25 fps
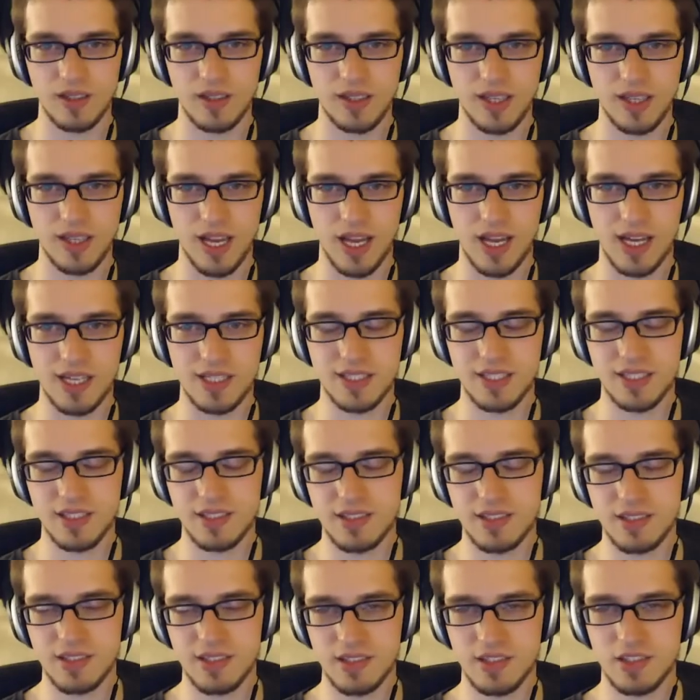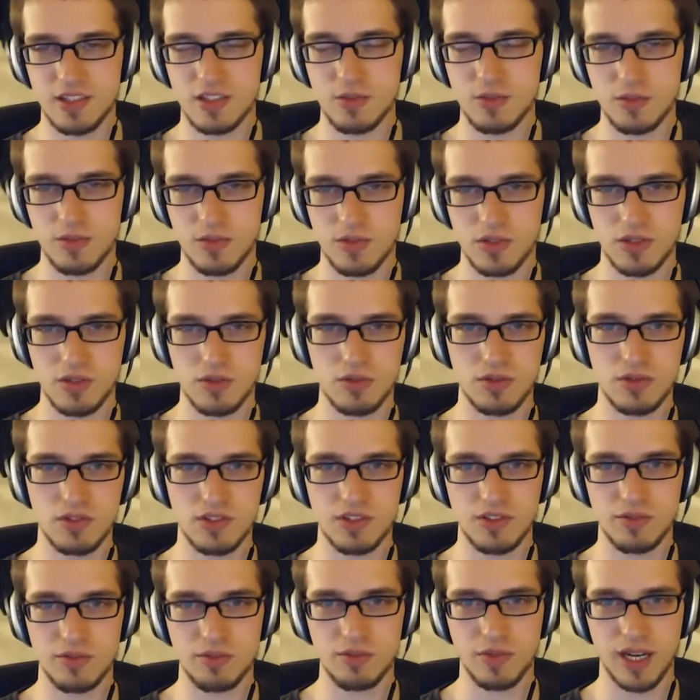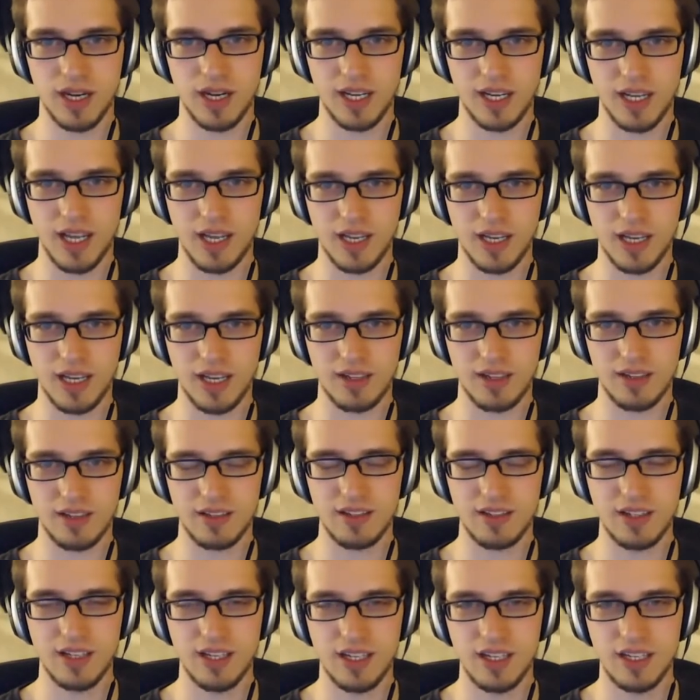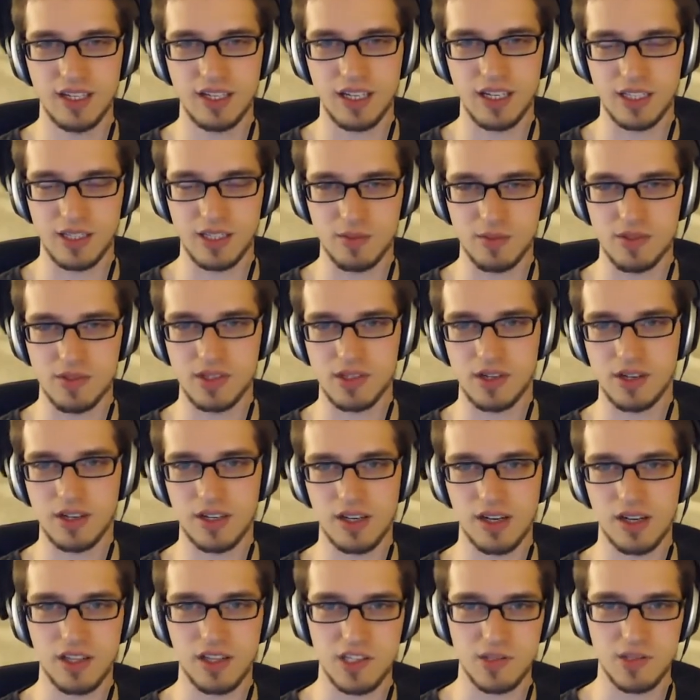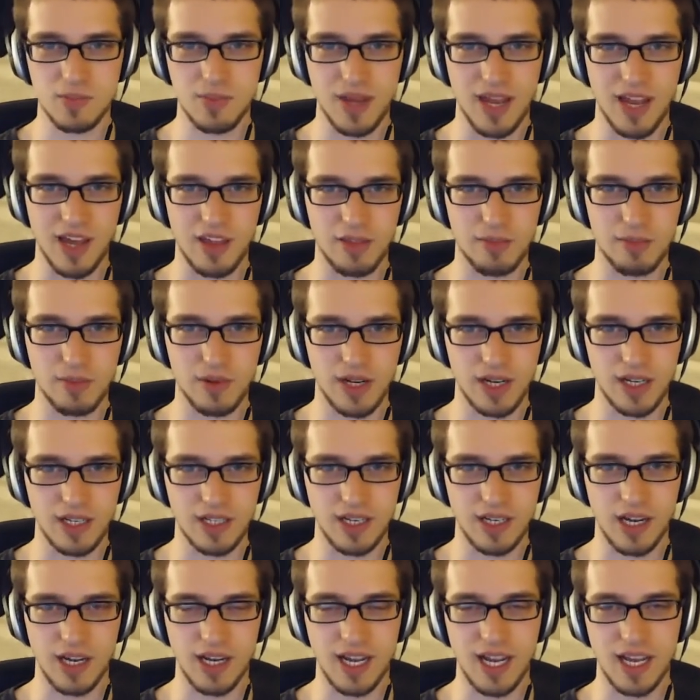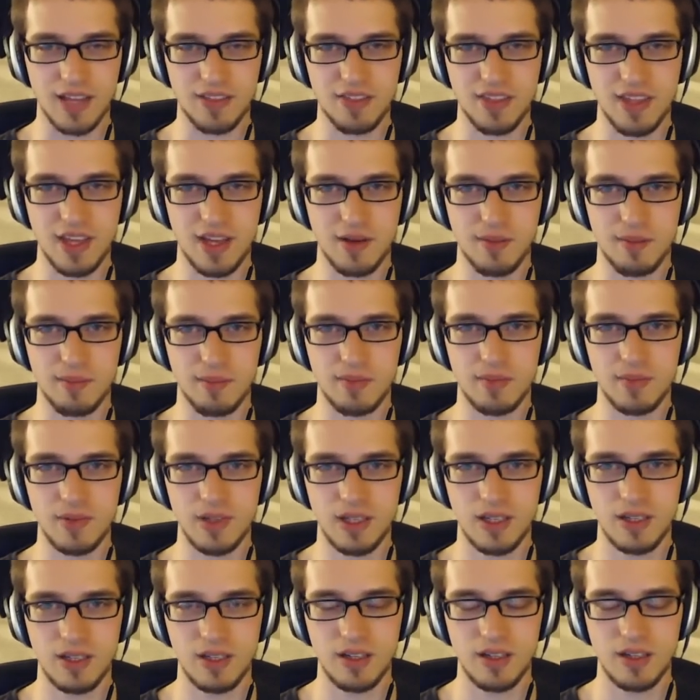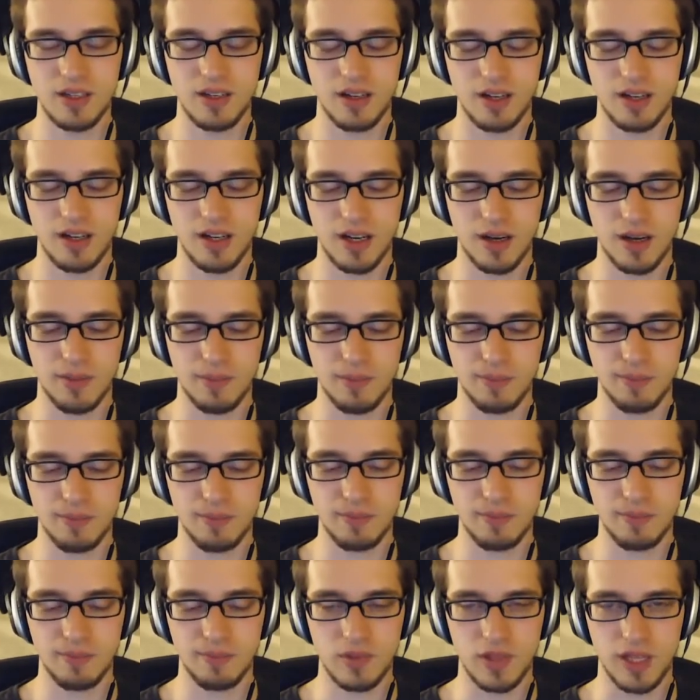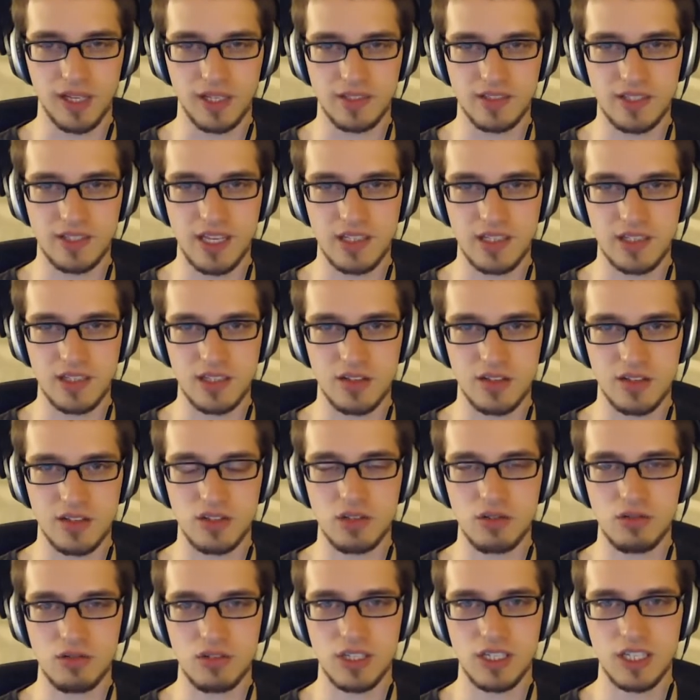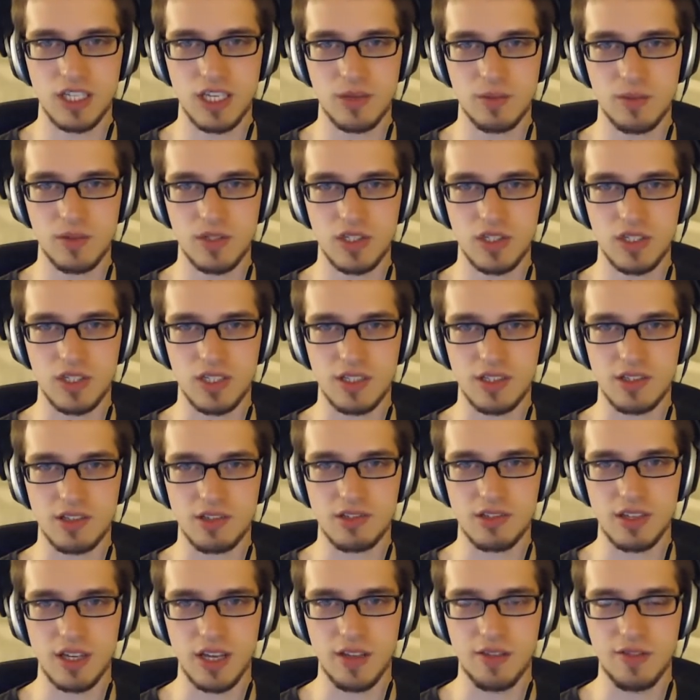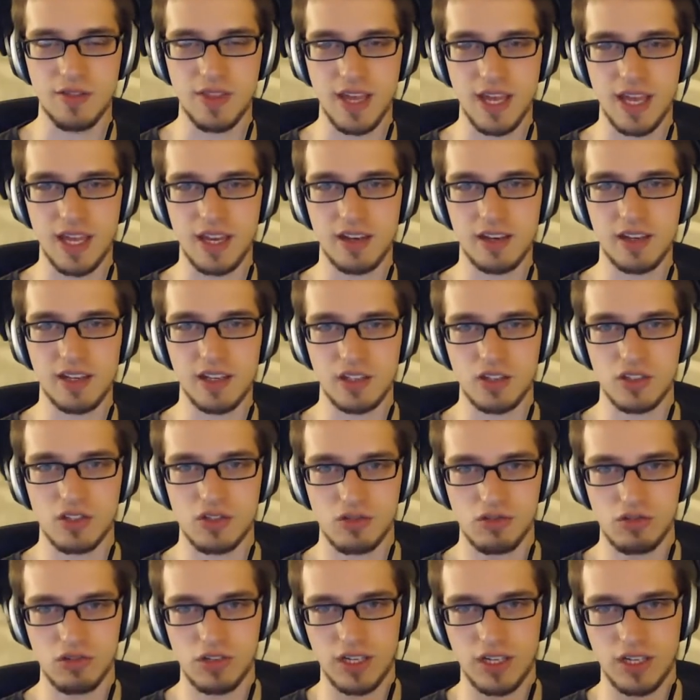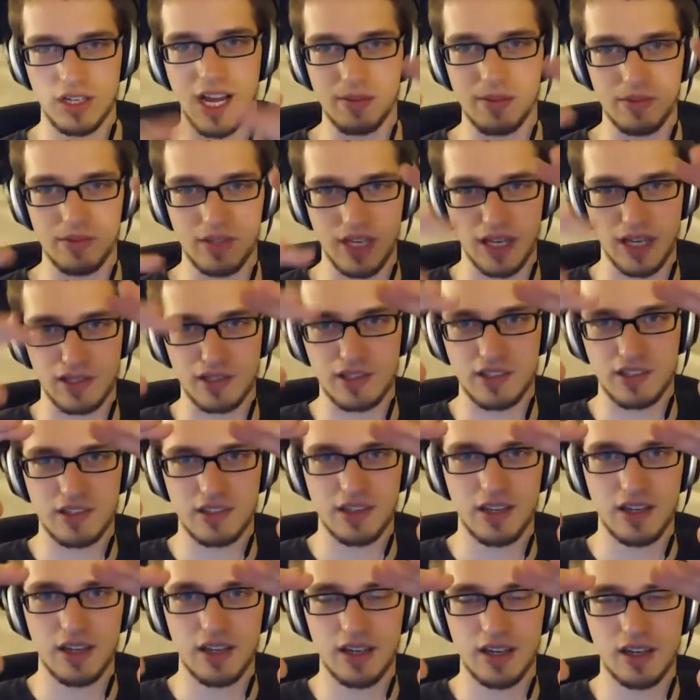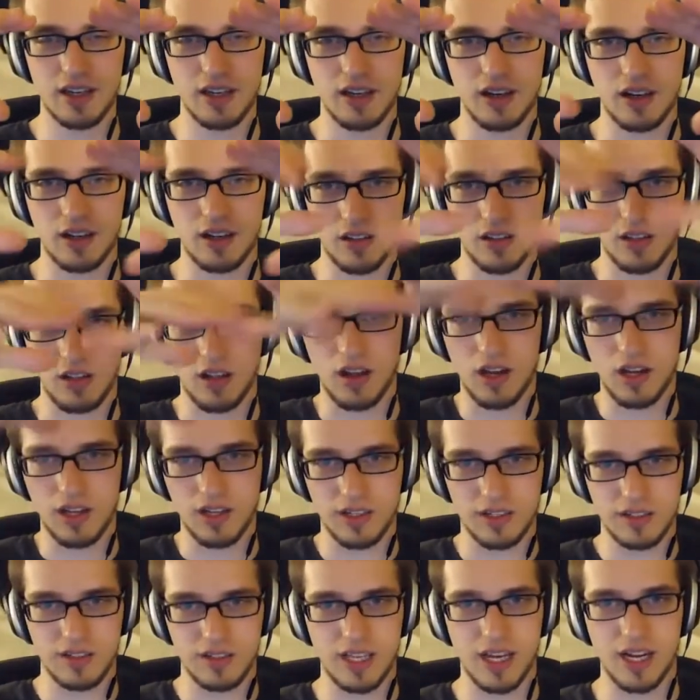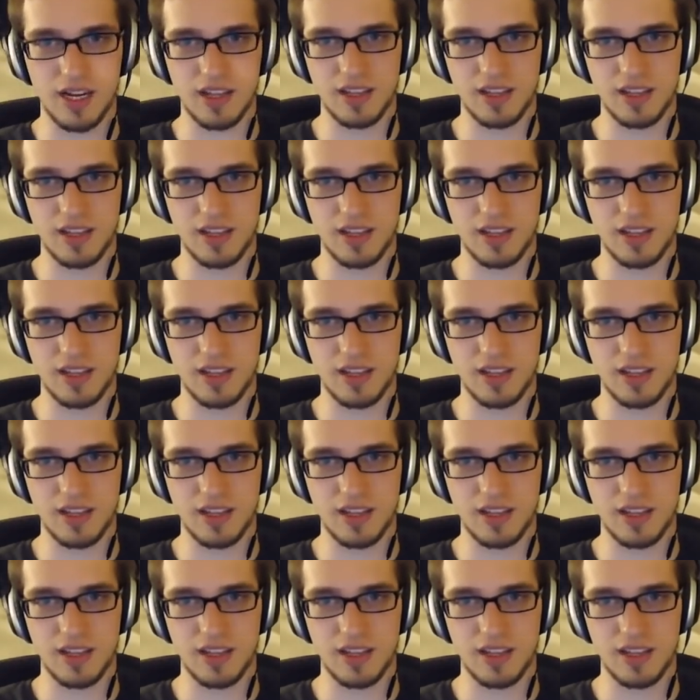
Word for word: Yeah, I did see some students of mine. I kind of got them started on this path, but I had them like taking 2D images and then extruding objects along kind